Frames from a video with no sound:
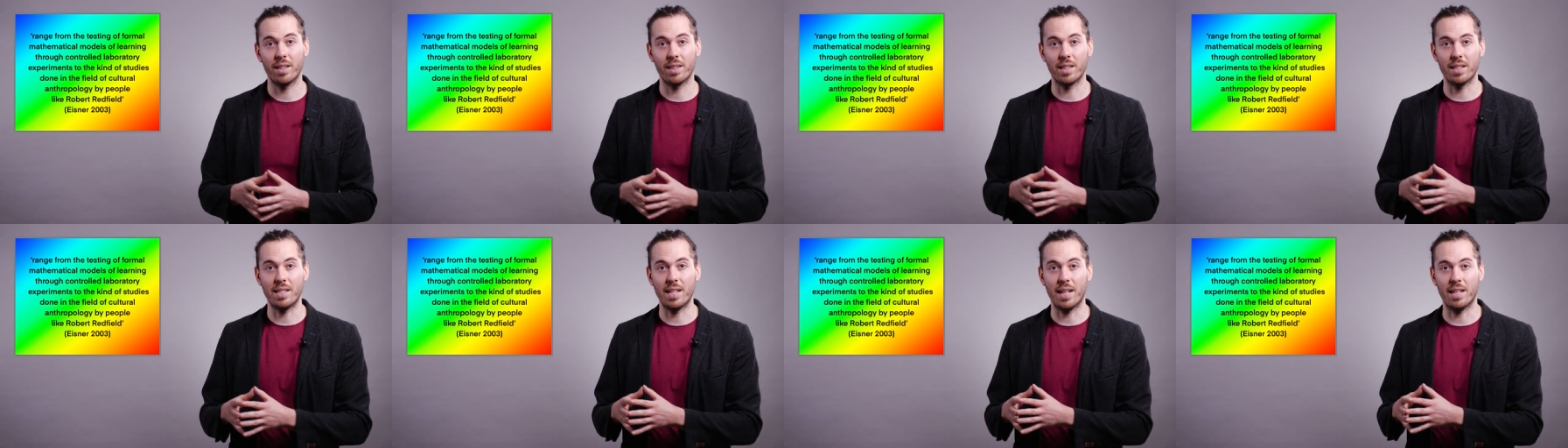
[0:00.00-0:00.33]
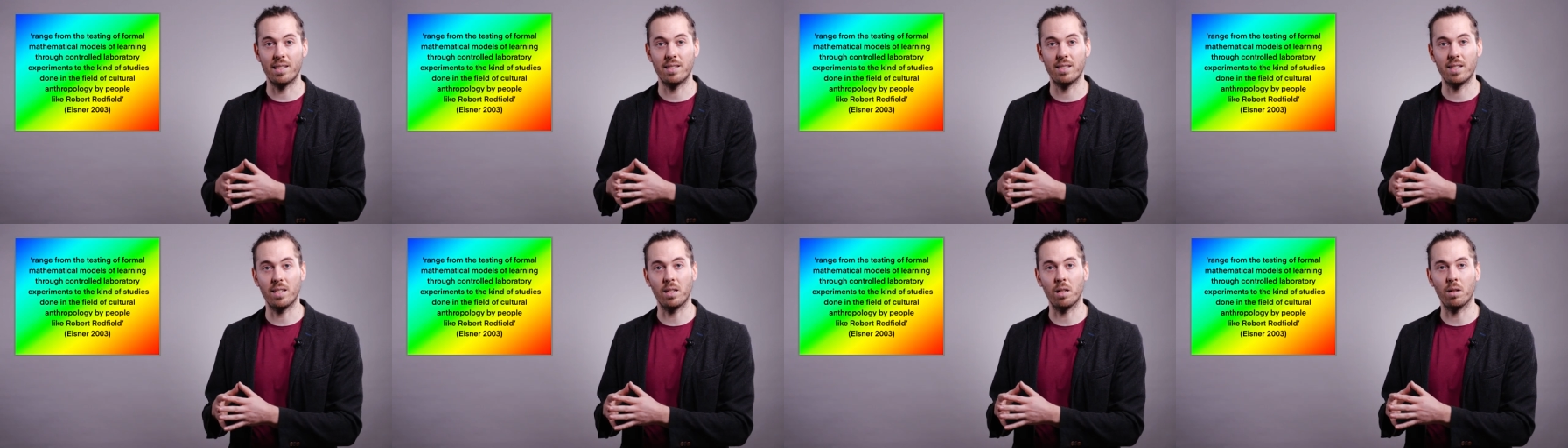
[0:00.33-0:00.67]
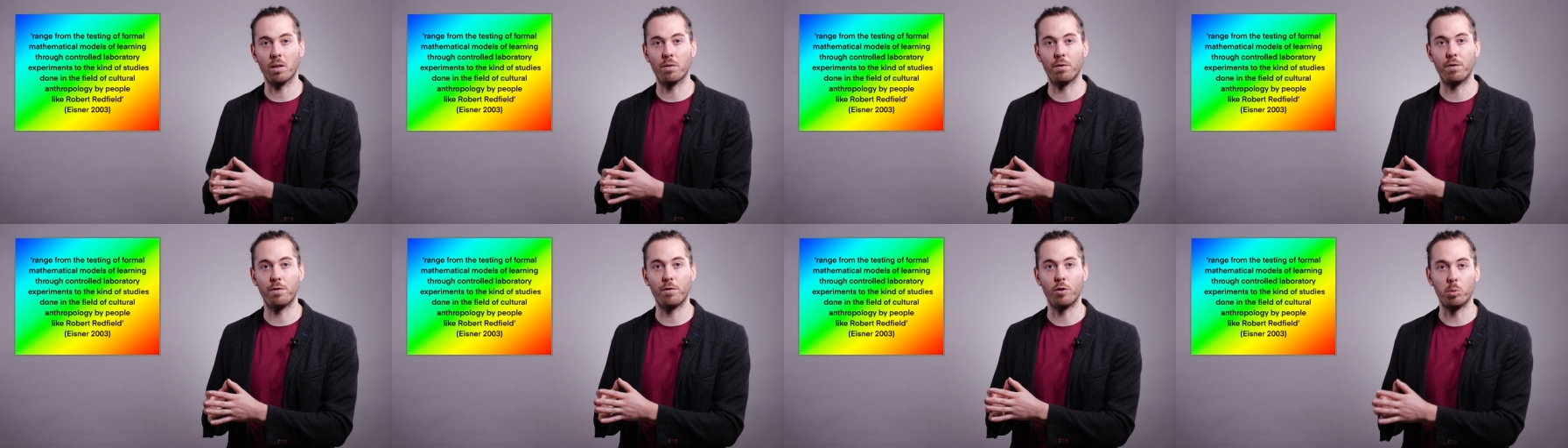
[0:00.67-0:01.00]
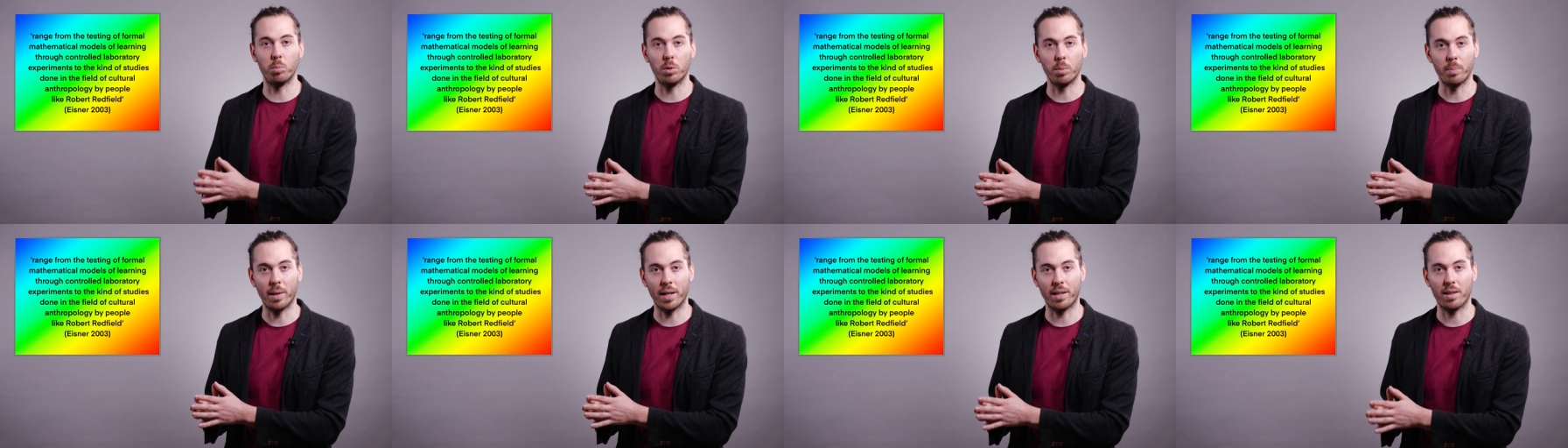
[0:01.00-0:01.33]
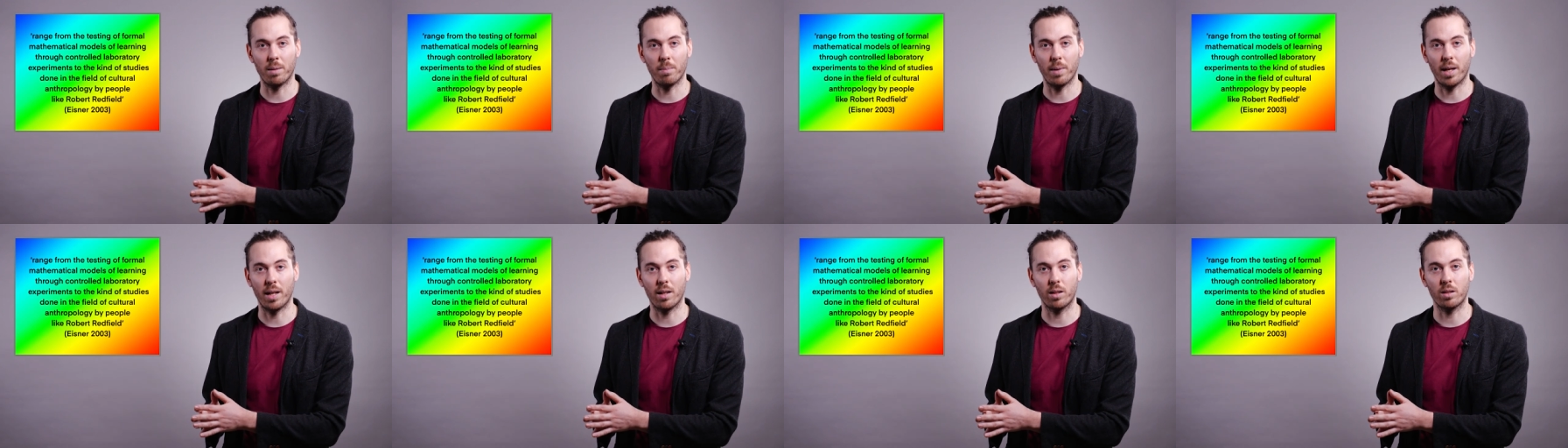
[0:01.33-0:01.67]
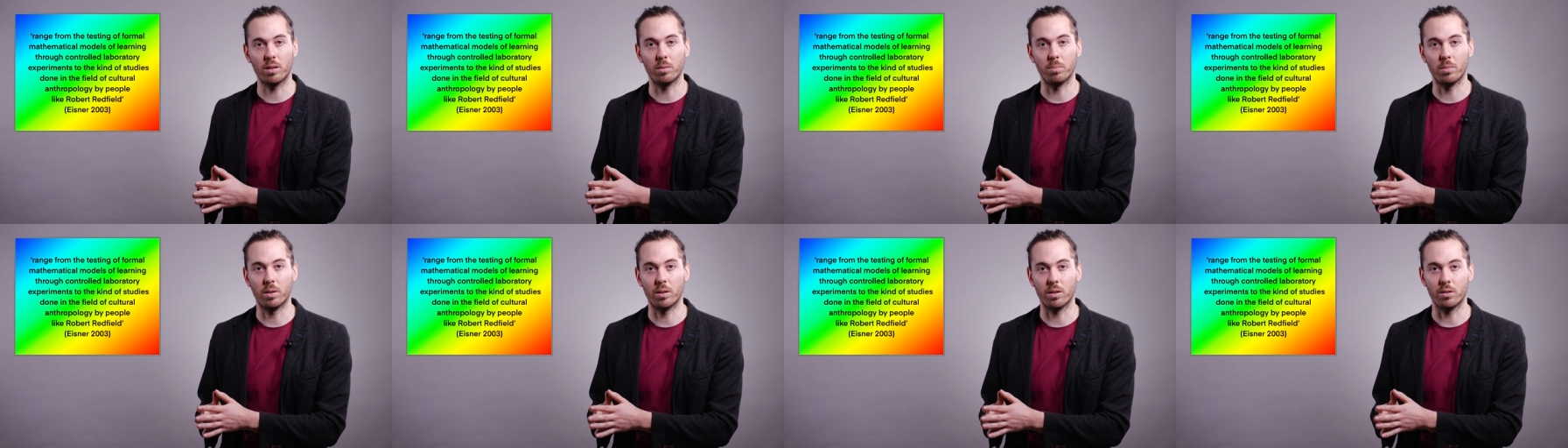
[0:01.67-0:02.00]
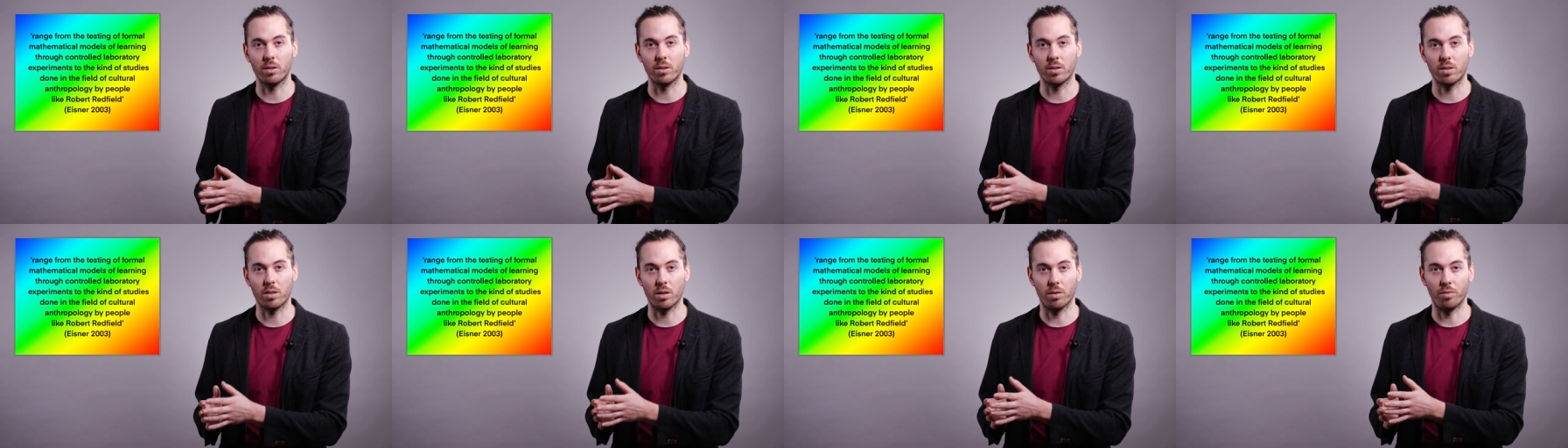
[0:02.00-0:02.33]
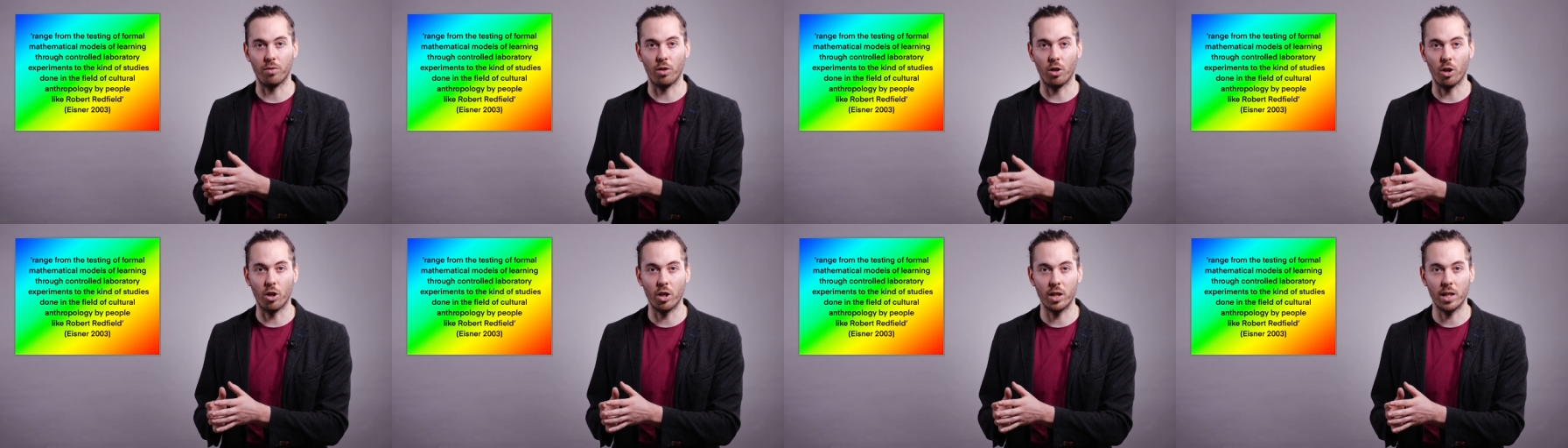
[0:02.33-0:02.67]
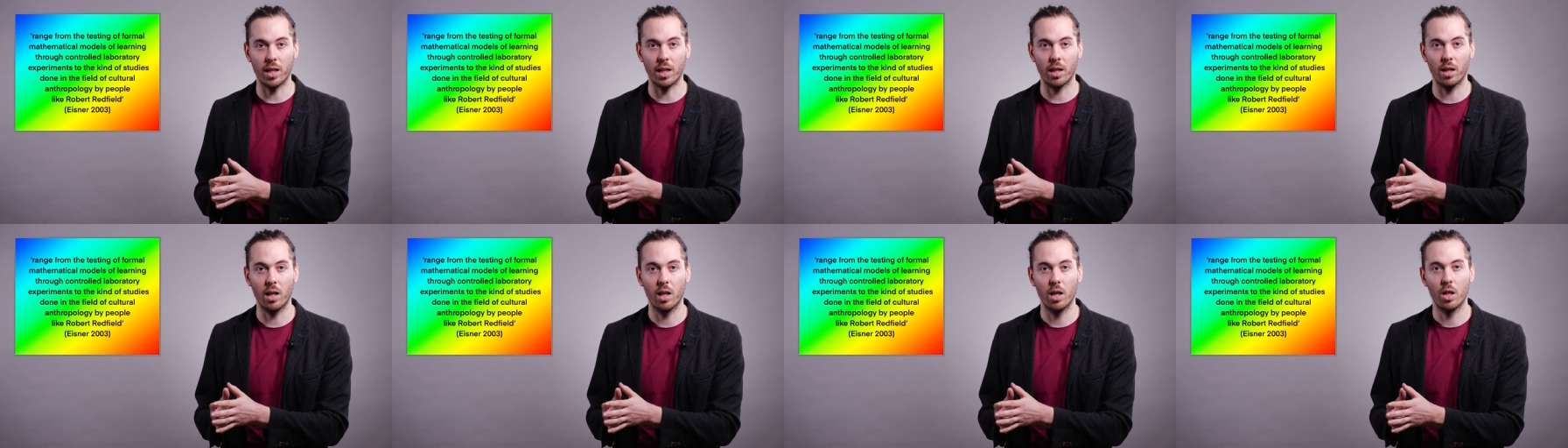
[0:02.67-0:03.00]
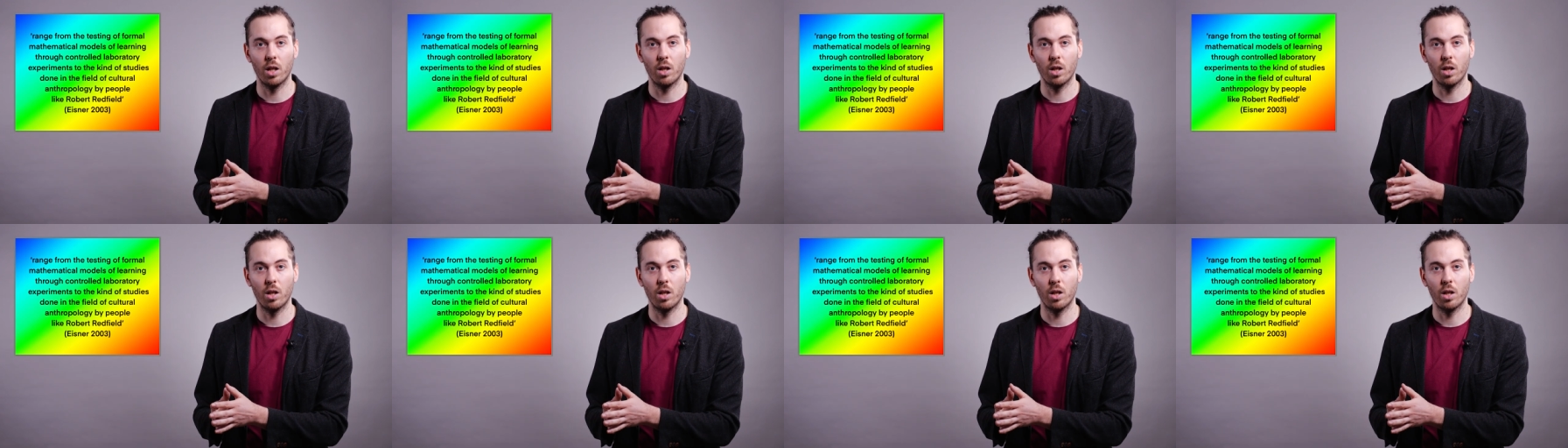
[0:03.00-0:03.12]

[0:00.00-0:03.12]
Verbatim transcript: the testing of formal mathematical models of learning